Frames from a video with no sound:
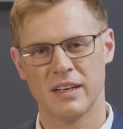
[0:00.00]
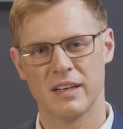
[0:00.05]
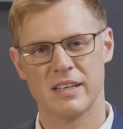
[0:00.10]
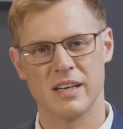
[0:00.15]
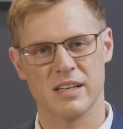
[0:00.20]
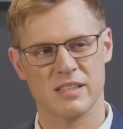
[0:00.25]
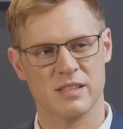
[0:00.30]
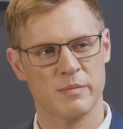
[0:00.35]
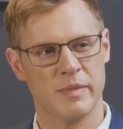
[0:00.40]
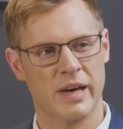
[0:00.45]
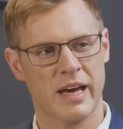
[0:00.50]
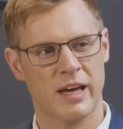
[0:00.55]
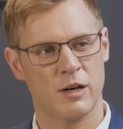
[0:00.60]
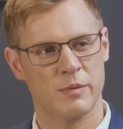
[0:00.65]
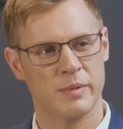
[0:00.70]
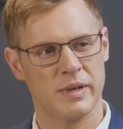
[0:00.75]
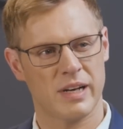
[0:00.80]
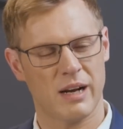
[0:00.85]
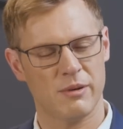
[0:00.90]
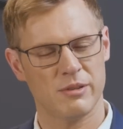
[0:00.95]
doesn't matter.
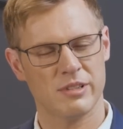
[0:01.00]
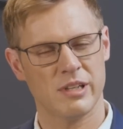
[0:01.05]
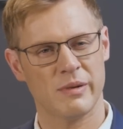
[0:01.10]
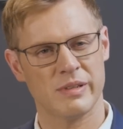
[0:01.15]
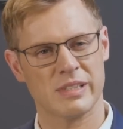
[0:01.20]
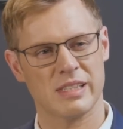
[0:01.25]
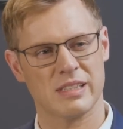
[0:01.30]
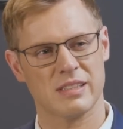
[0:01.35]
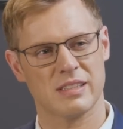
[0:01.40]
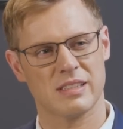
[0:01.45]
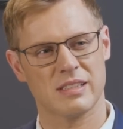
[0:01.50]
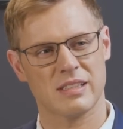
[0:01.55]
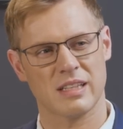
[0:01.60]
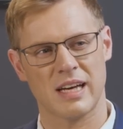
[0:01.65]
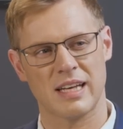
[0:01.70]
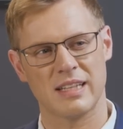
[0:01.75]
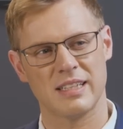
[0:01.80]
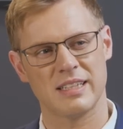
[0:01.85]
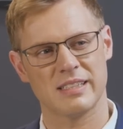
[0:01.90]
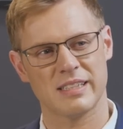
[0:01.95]
But I was always
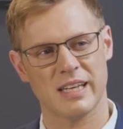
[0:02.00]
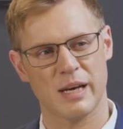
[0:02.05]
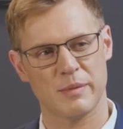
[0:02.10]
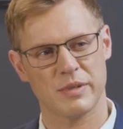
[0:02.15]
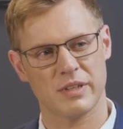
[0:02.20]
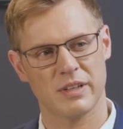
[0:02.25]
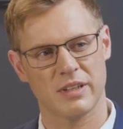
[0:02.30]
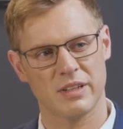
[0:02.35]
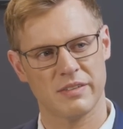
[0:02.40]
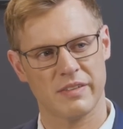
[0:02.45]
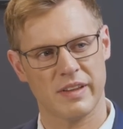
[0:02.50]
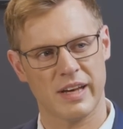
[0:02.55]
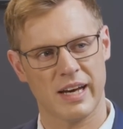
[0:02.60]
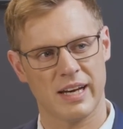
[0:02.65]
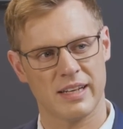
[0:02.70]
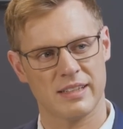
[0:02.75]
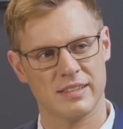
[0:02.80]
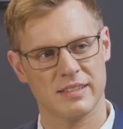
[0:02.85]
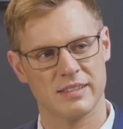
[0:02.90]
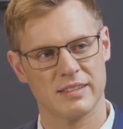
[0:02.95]
slightly skeptical of that.